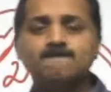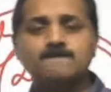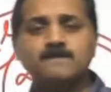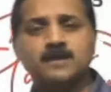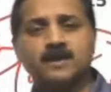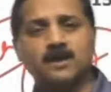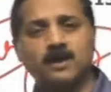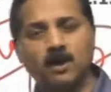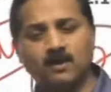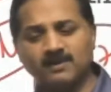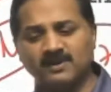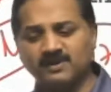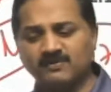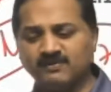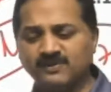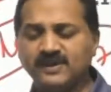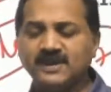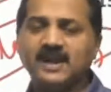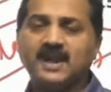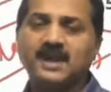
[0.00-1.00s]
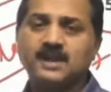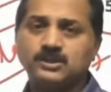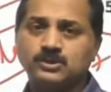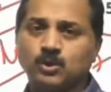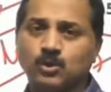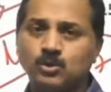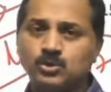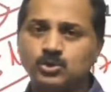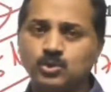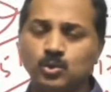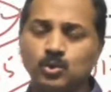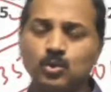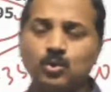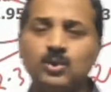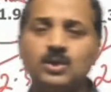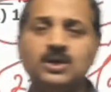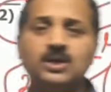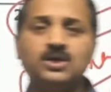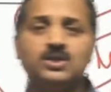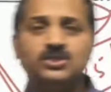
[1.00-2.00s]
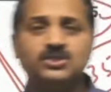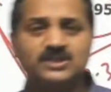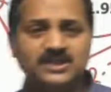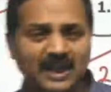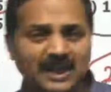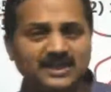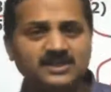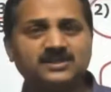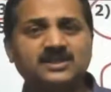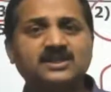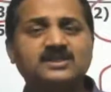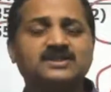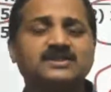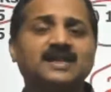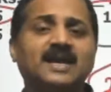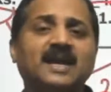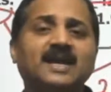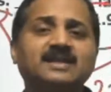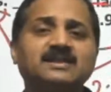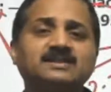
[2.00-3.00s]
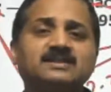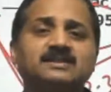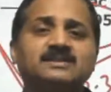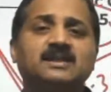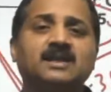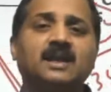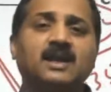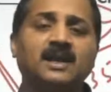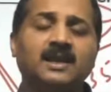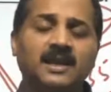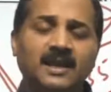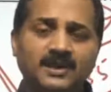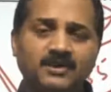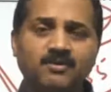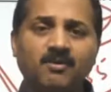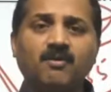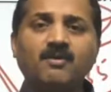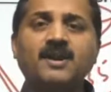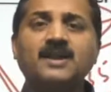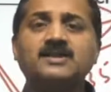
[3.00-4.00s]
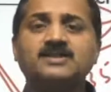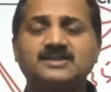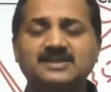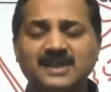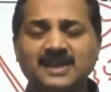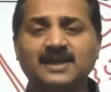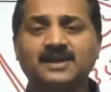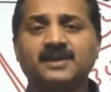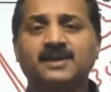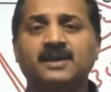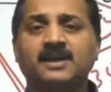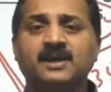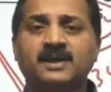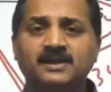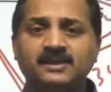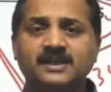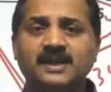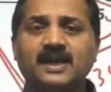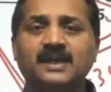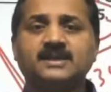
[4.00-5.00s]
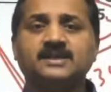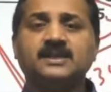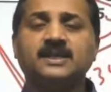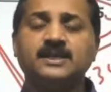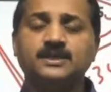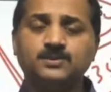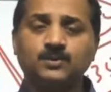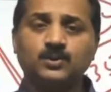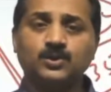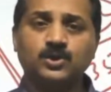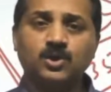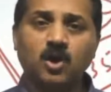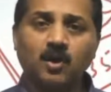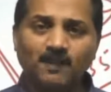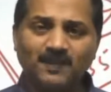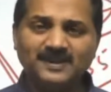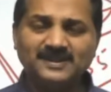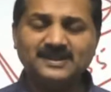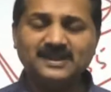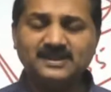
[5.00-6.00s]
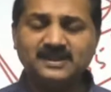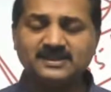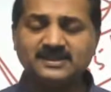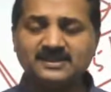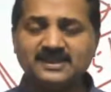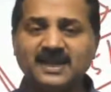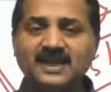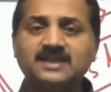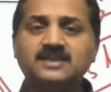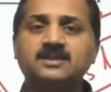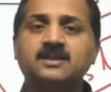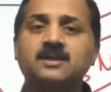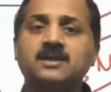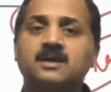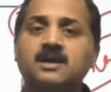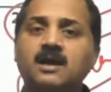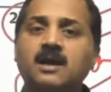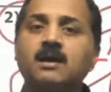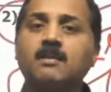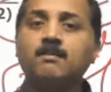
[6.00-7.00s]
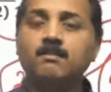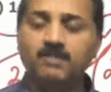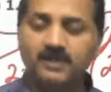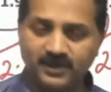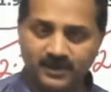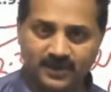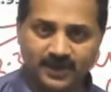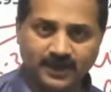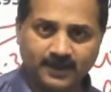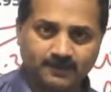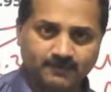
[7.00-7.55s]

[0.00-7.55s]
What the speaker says: Government of India has also changed its stance later on and said that it would compensate the state completely.